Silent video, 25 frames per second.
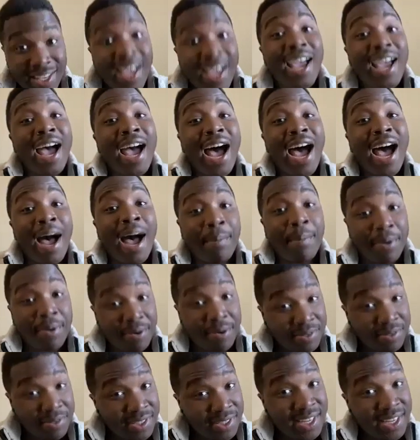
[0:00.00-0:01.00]
I'm going to tell
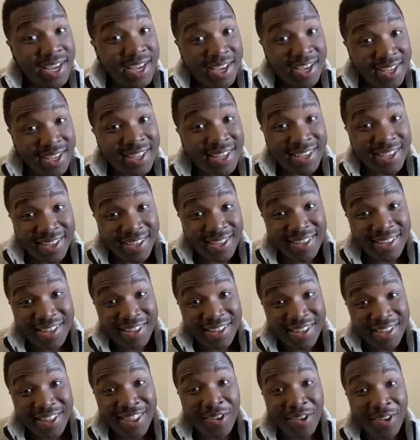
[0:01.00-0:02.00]
you, the
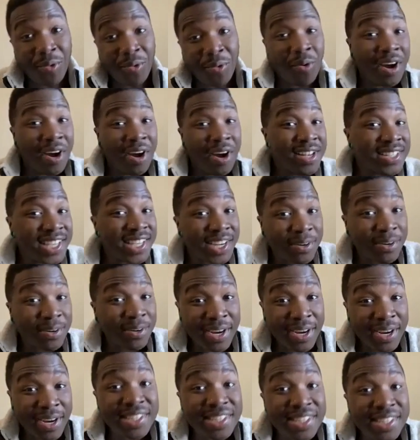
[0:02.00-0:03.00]
ones that are racist make
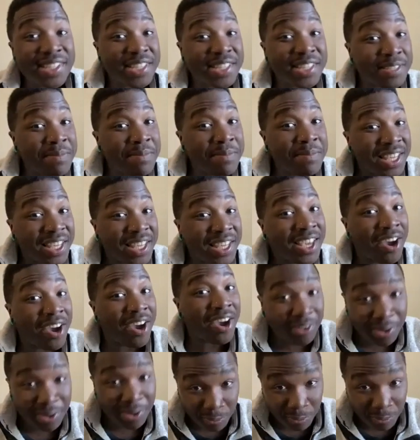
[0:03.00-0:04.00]
y'all look real damn
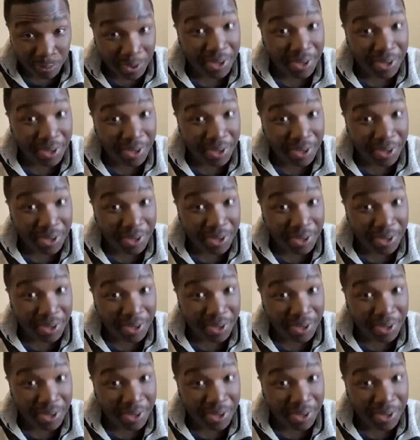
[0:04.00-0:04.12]
bad.